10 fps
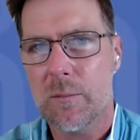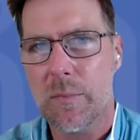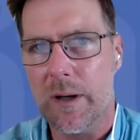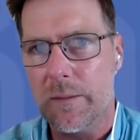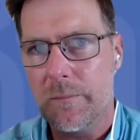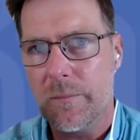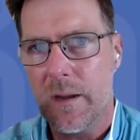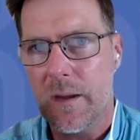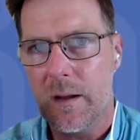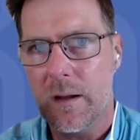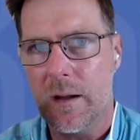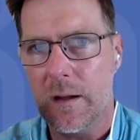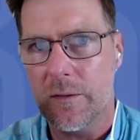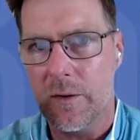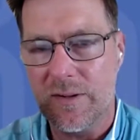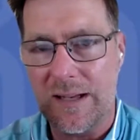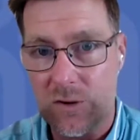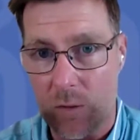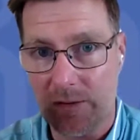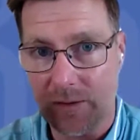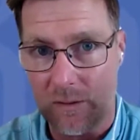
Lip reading: But there's that choice